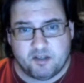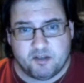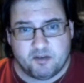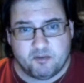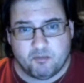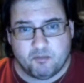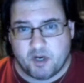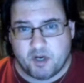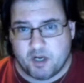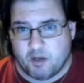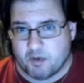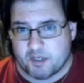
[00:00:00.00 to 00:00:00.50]

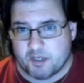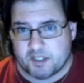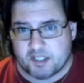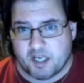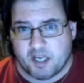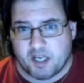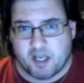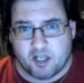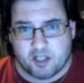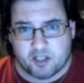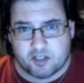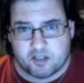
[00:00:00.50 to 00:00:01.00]
when he was
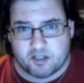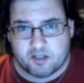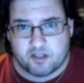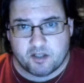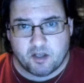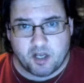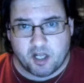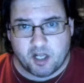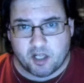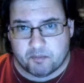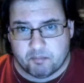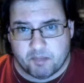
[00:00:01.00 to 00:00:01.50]
health, the
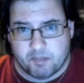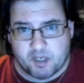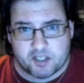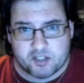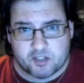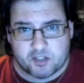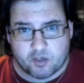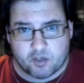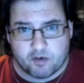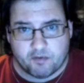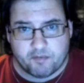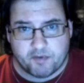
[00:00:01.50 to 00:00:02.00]
health
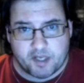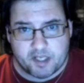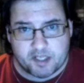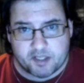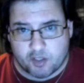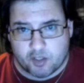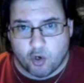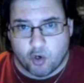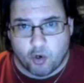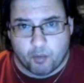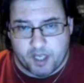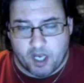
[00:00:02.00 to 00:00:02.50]
minister of
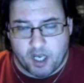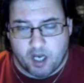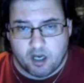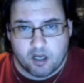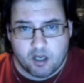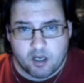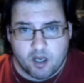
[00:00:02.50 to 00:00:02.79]
Ethiopia